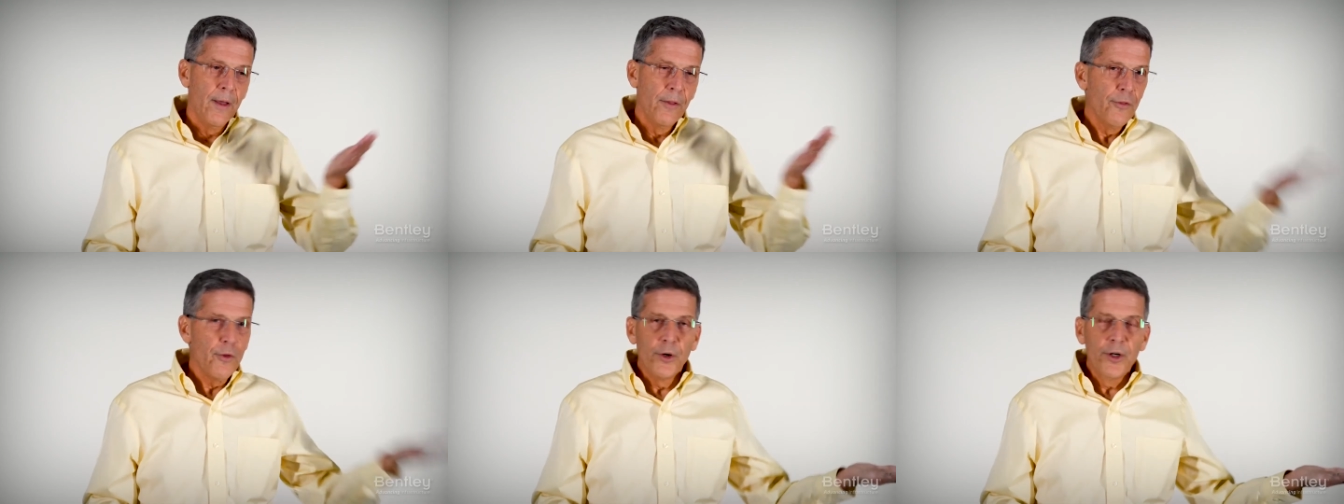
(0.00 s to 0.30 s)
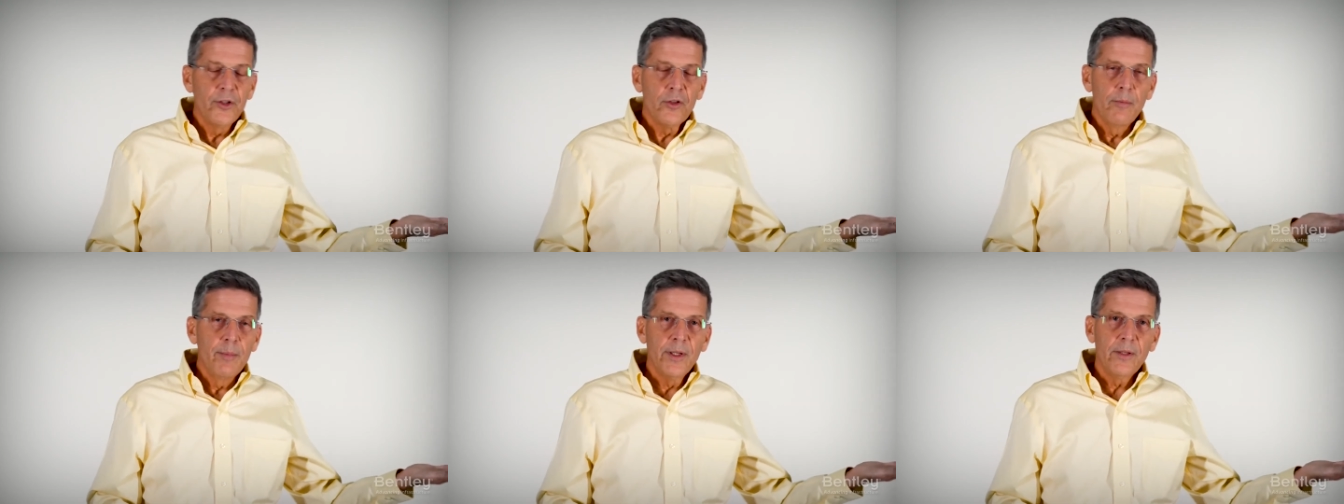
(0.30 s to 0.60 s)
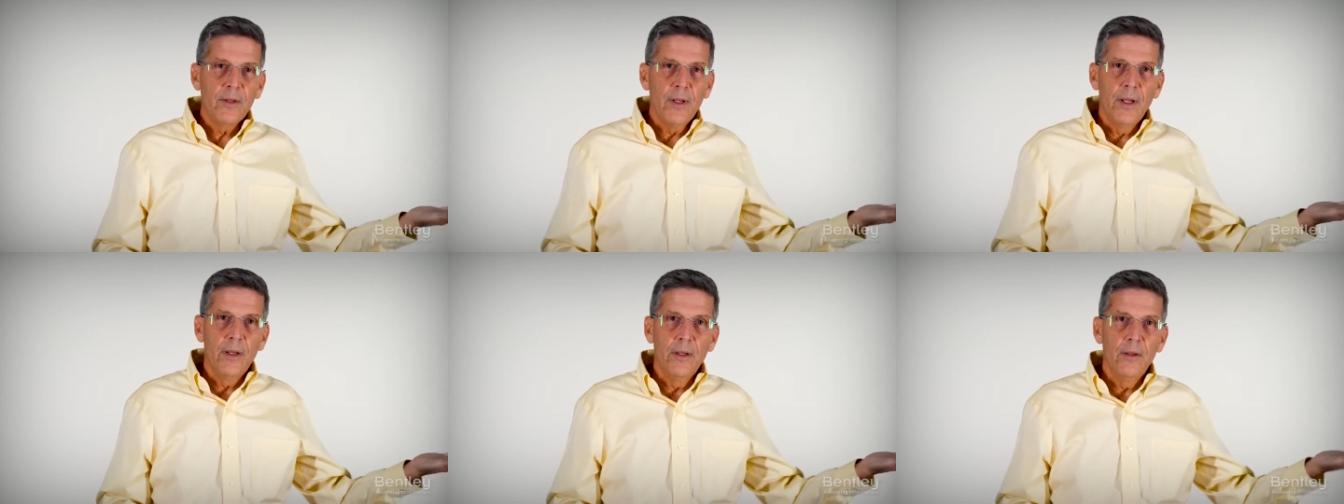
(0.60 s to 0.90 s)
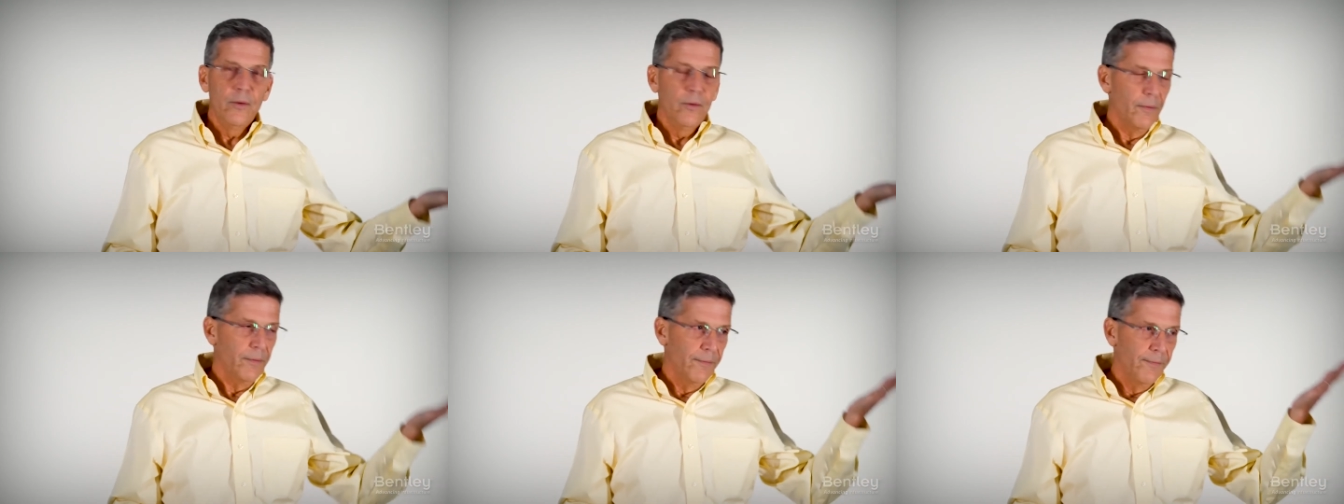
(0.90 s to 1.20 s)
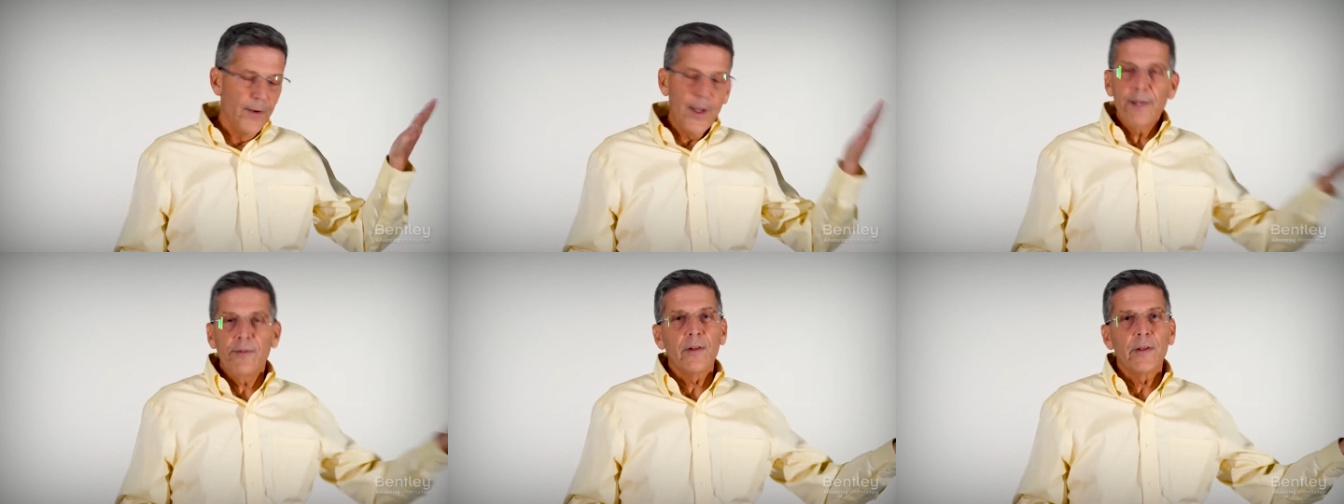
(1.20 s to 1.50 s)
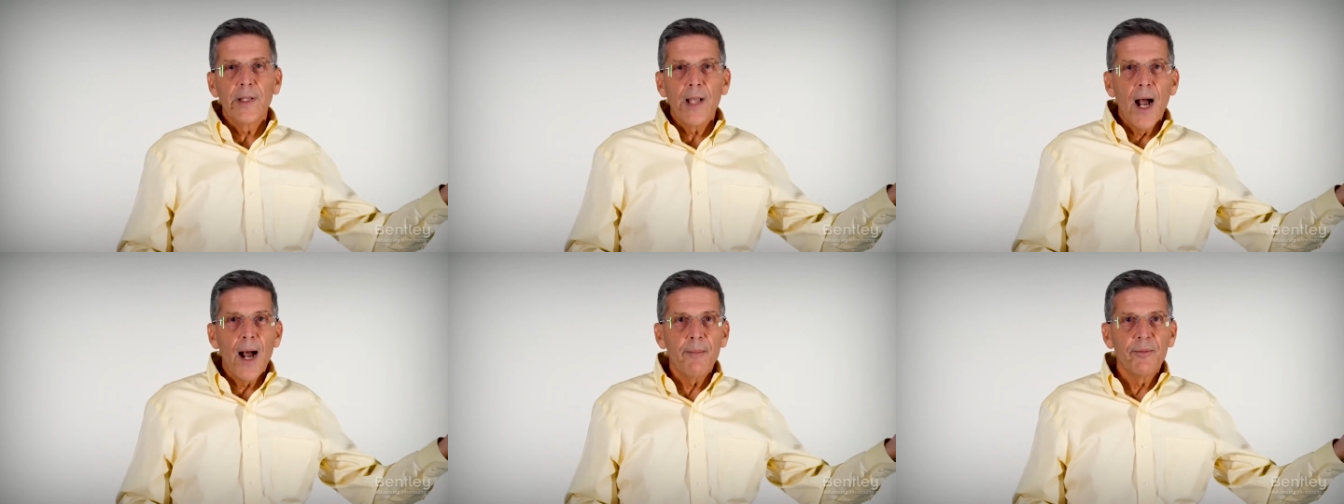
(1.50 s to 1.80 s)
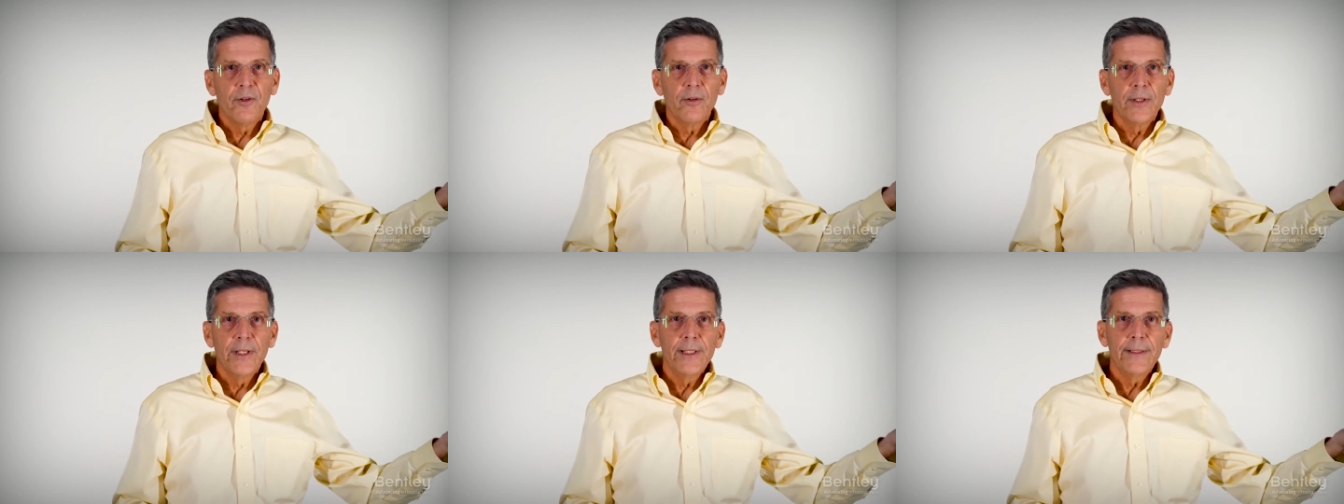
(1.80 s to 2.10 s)
32-bit is basically
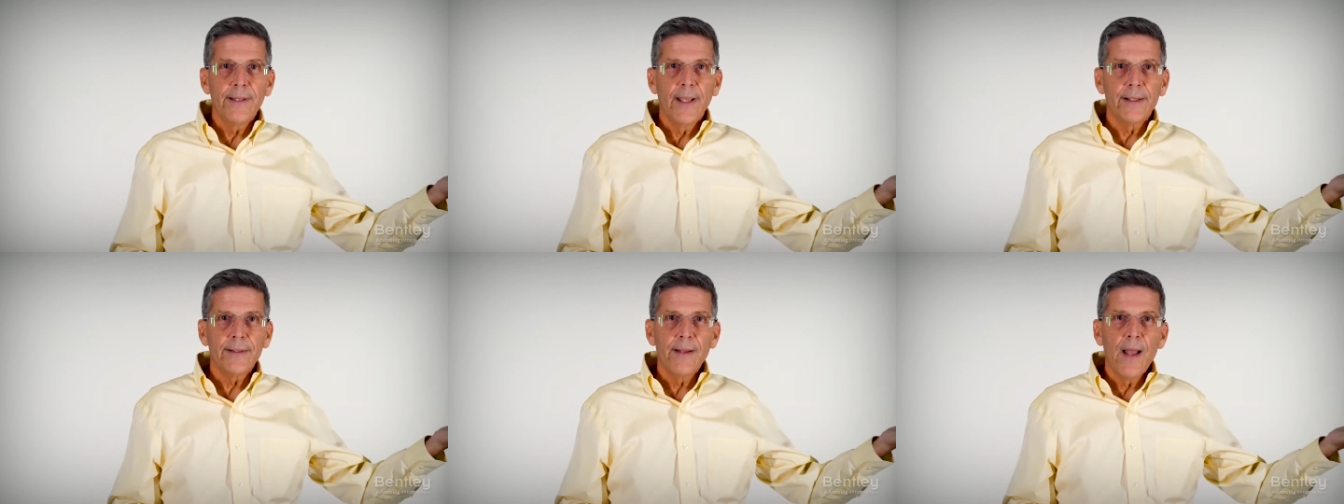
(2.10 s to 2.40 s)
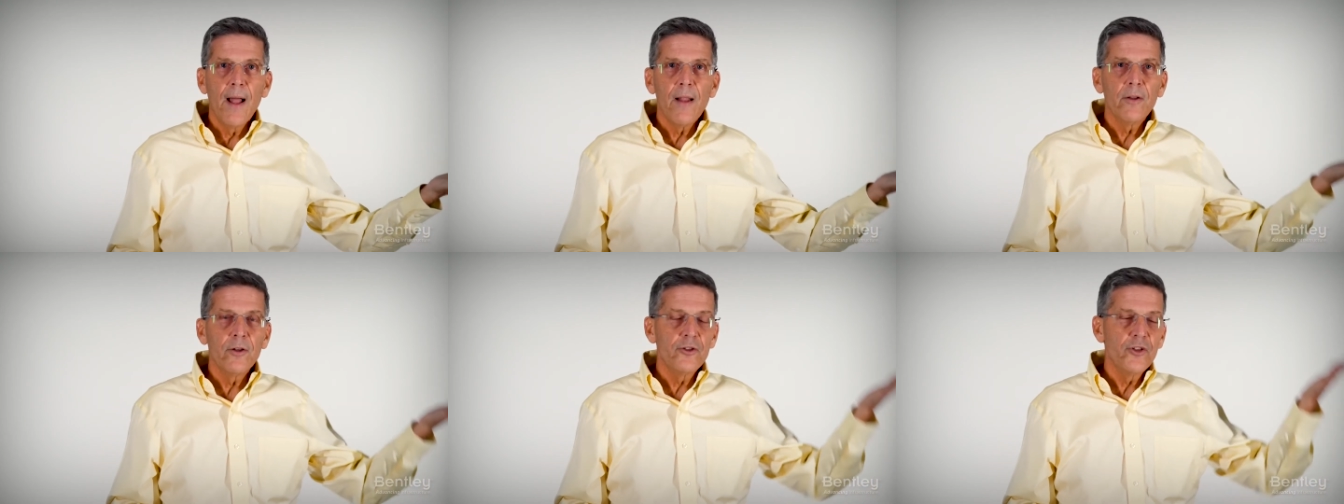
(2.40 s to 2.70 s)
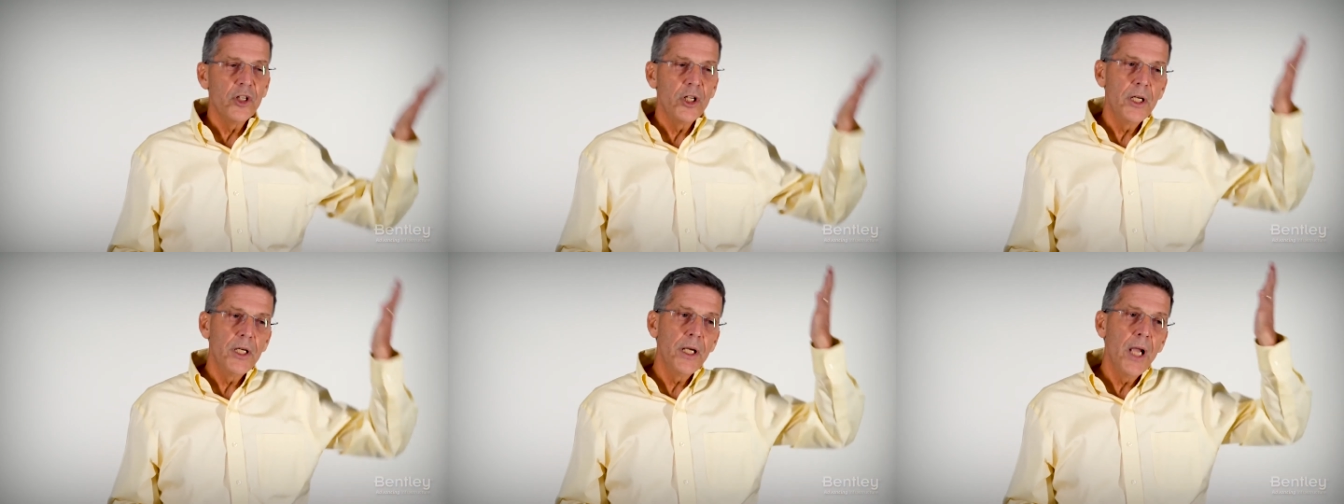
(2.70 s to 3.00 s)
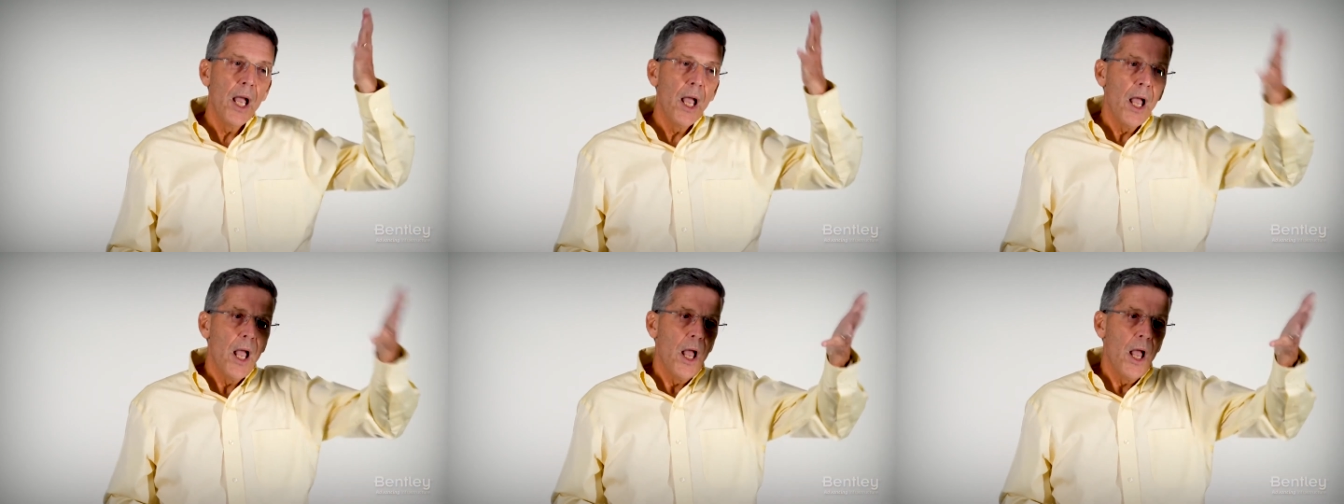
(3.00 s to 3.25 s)
obsolete technology.